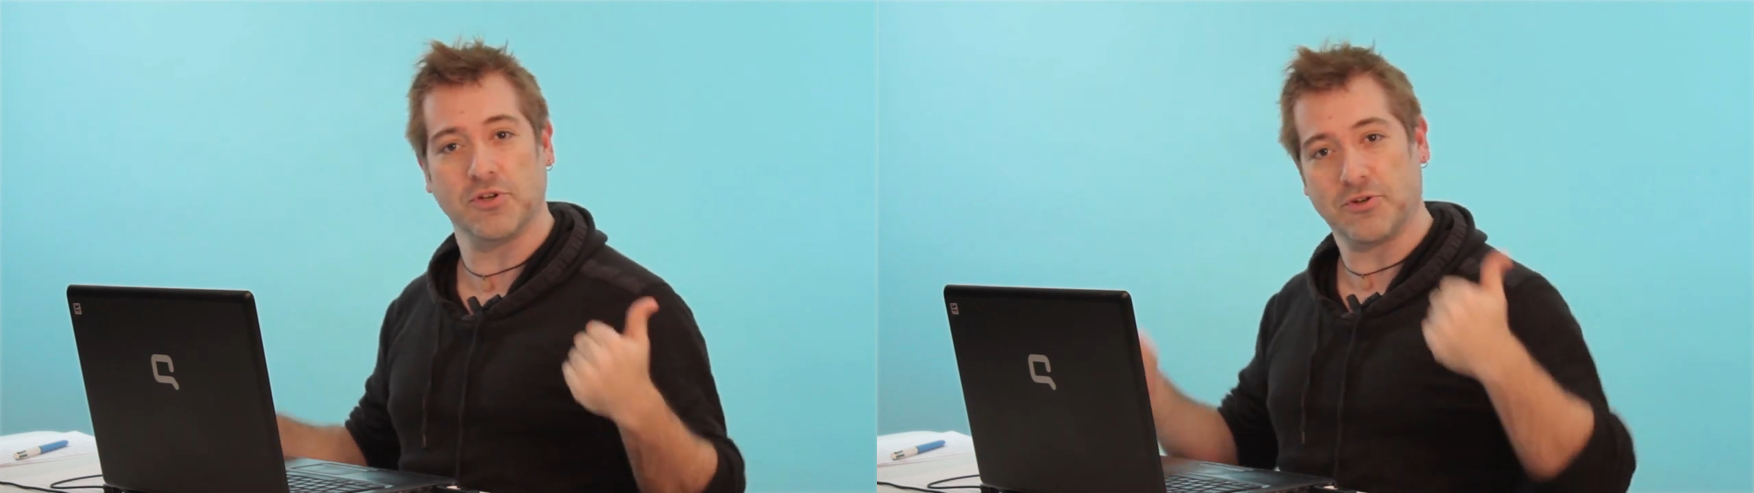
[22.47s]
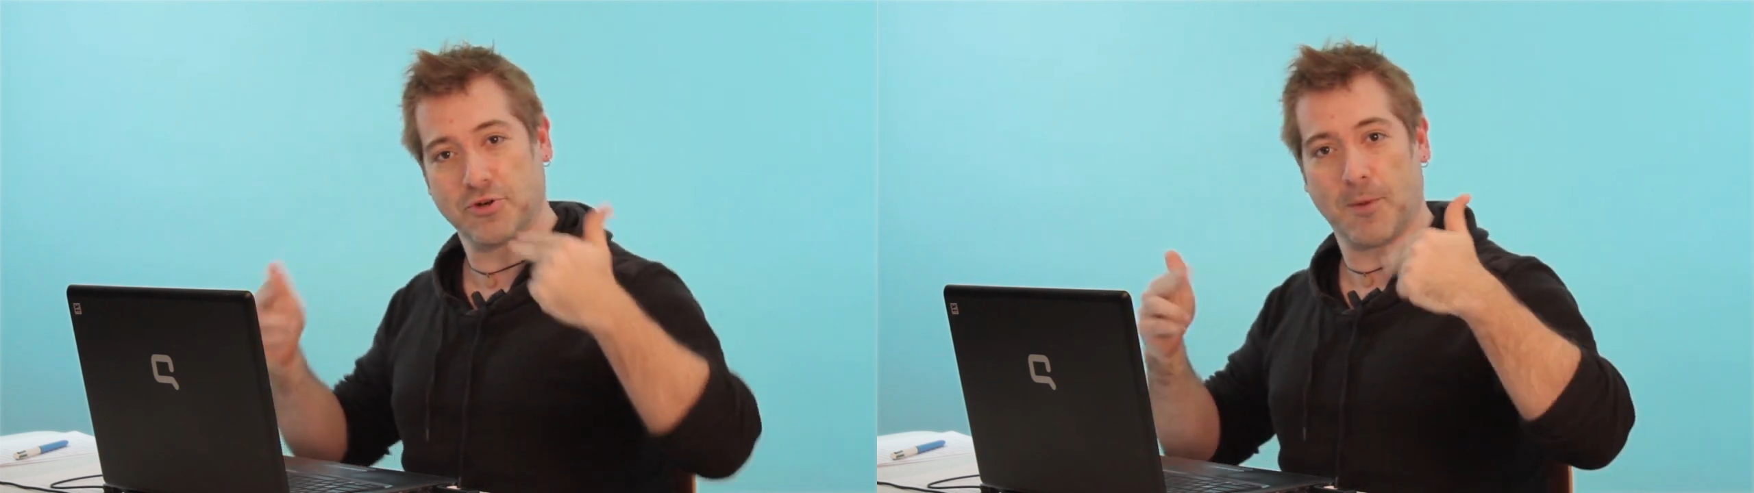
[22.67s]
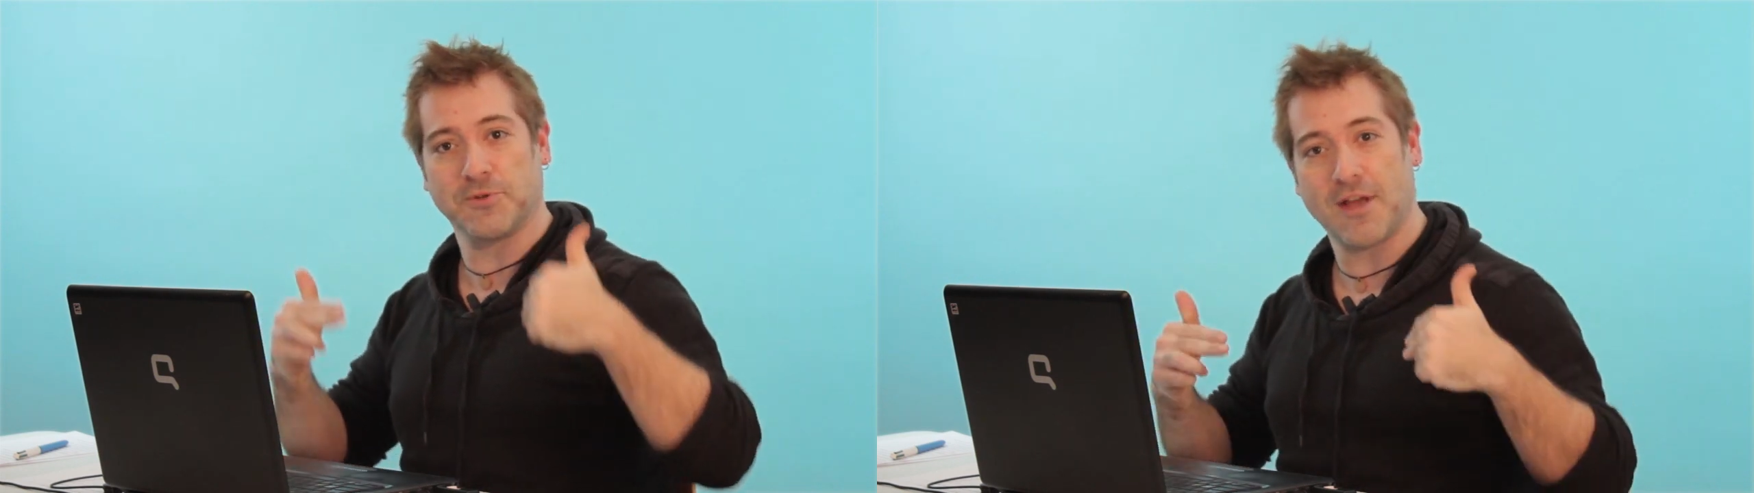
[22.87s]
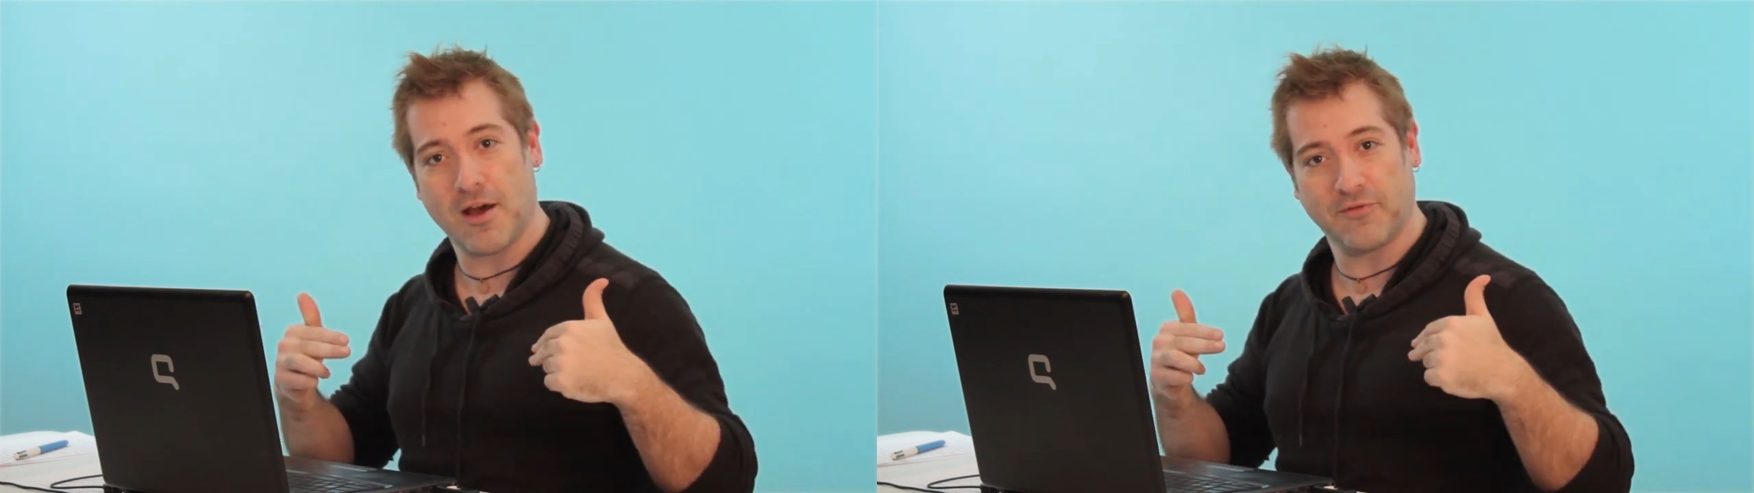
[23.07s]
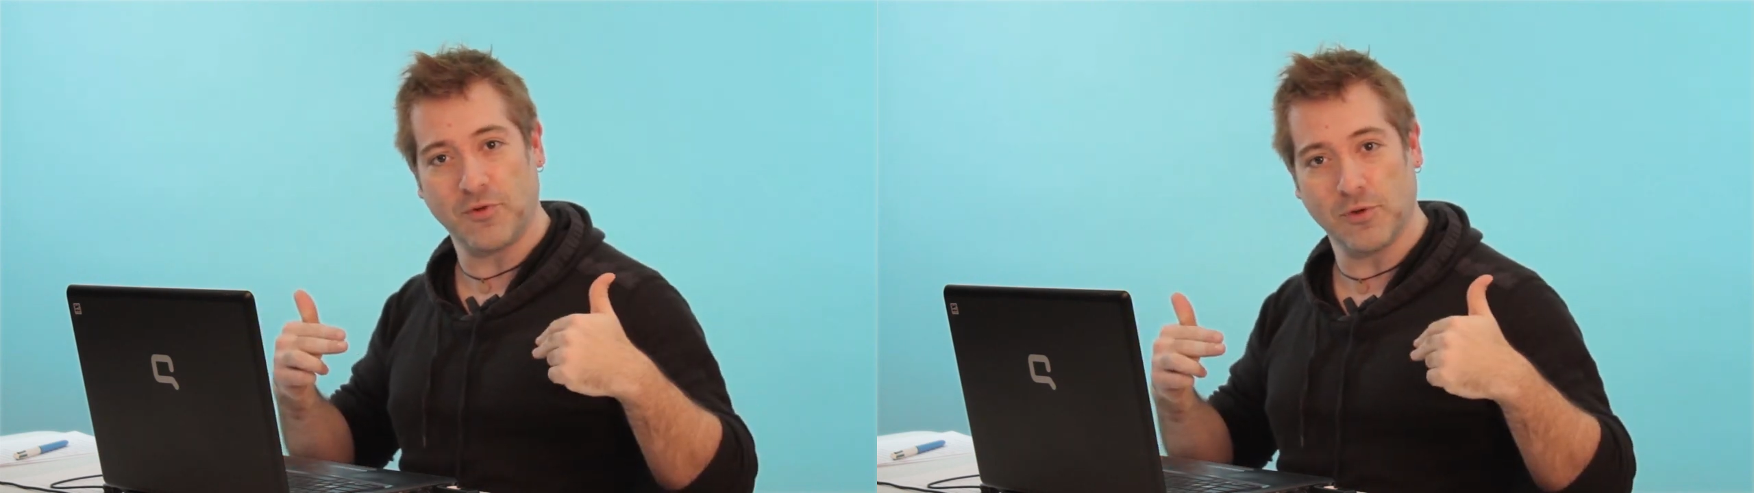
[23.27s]
It drops
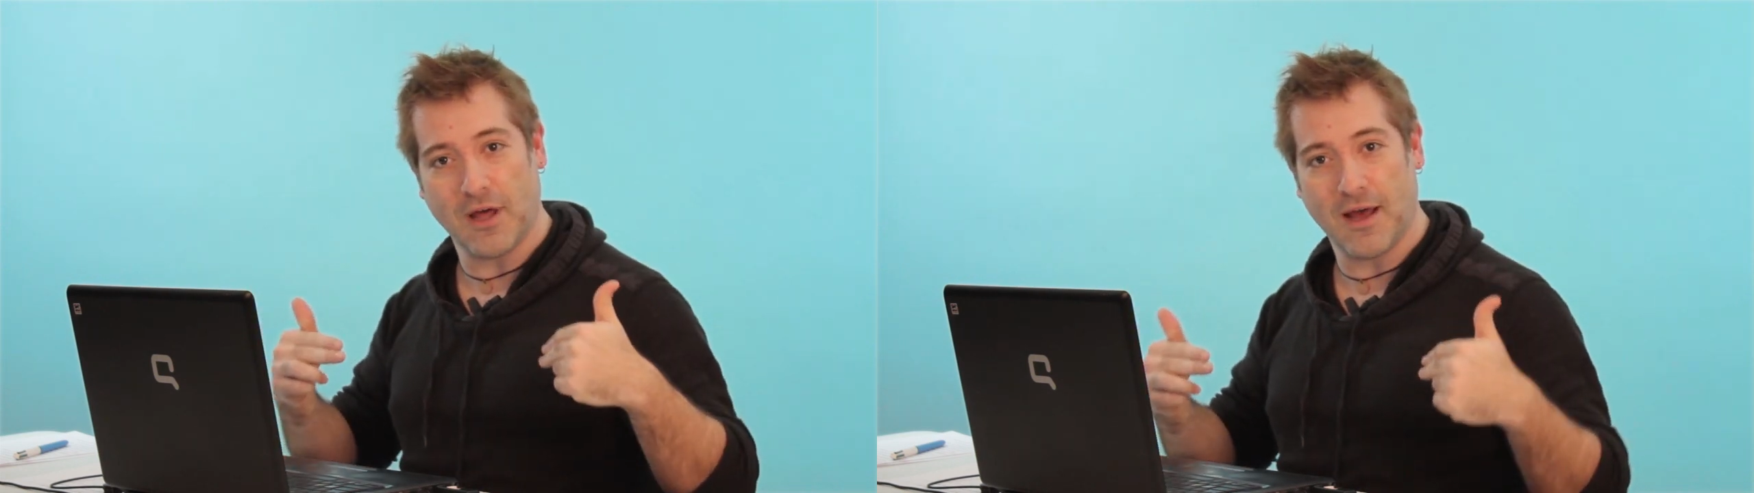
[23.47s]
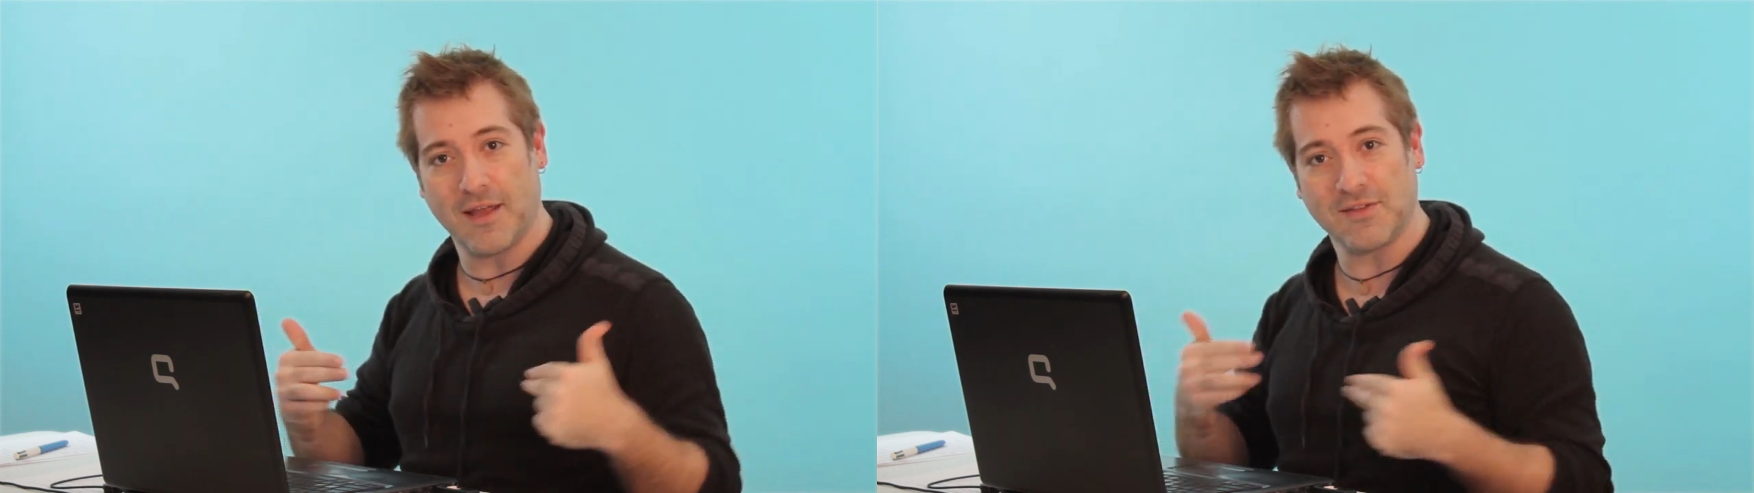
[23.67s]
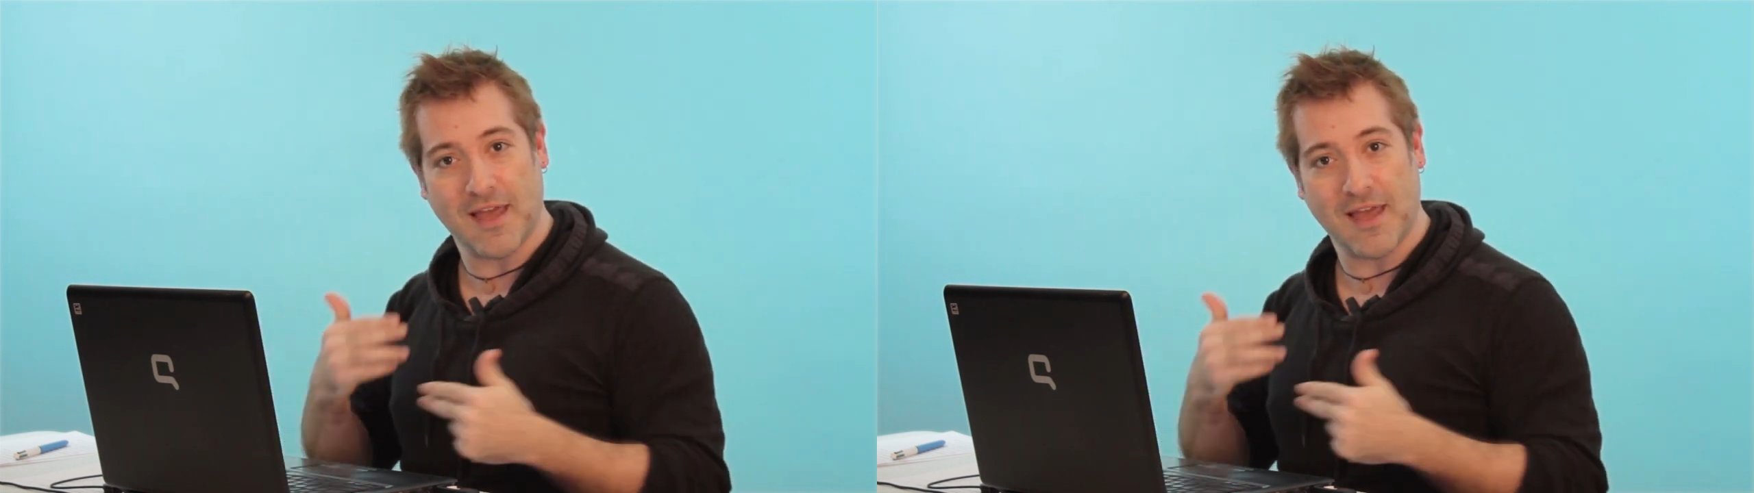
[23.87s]
down a few lines,